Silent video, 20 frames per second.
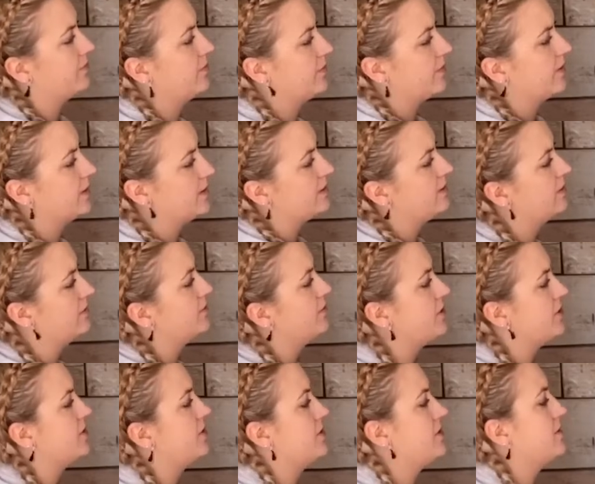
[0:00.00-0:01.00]
I'm
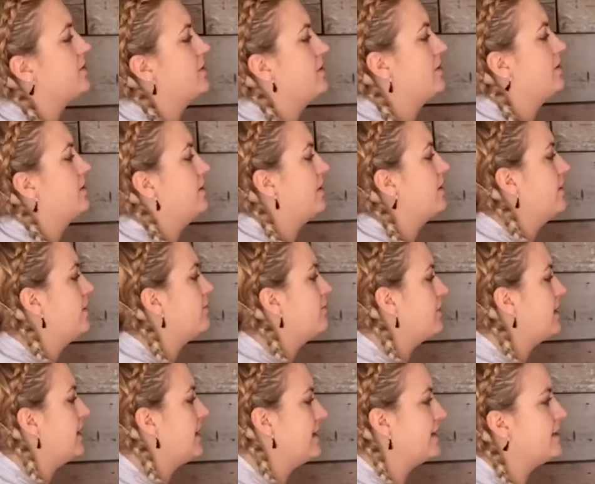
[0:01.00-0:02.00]
just kind of
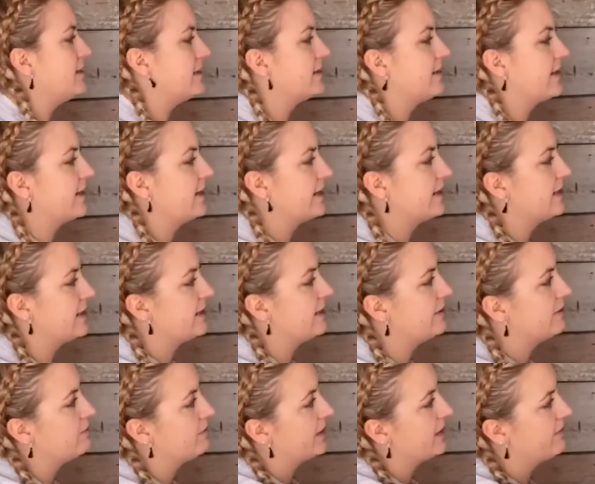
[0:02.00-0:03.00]
blending that in a
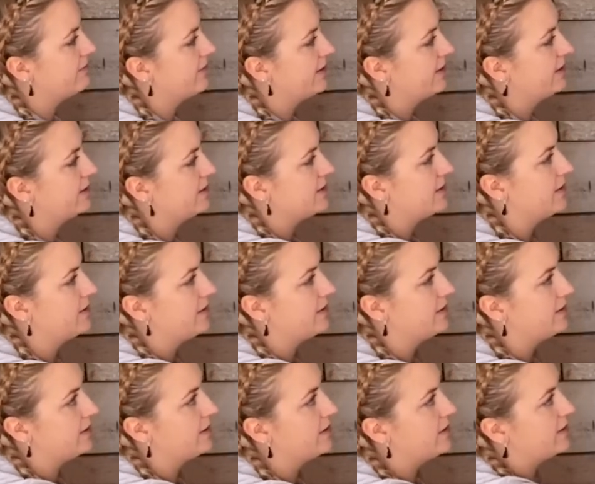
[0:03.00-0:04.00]
little bit so that
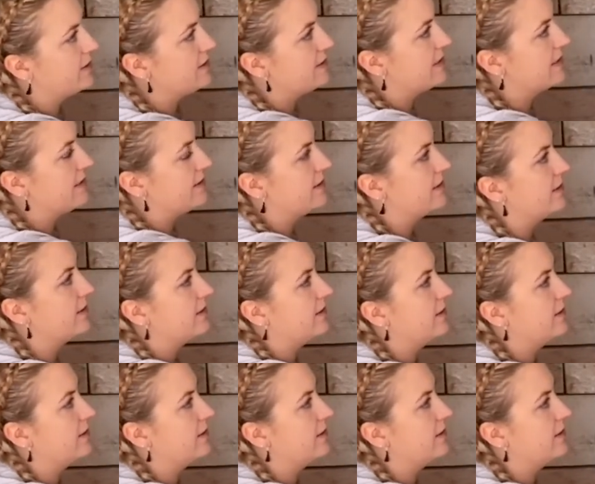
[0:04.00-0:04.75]
you can't see the